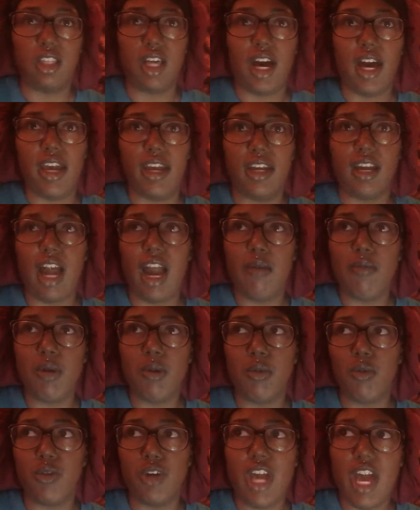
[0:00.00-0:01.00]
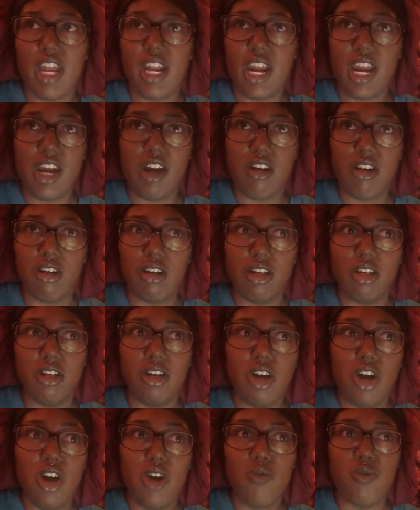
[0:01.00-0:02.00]
Like I remember we had an era
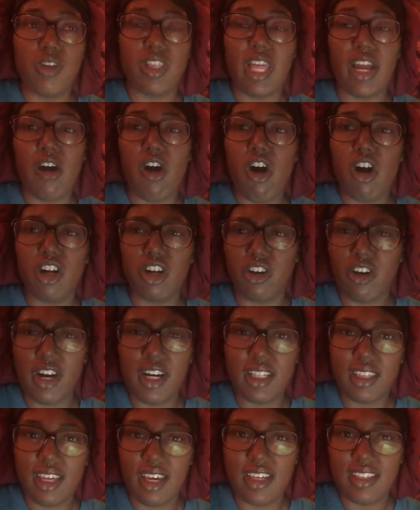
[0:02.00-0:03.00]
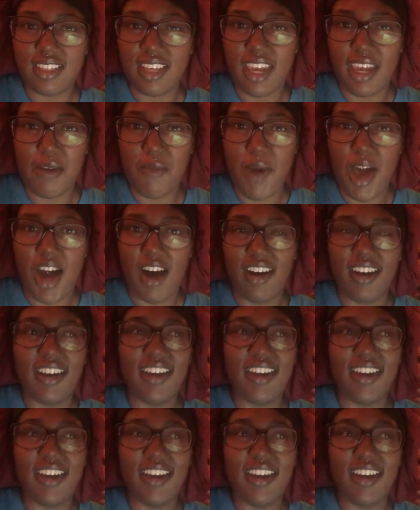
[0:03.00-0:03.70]
when like all the crank that's came out.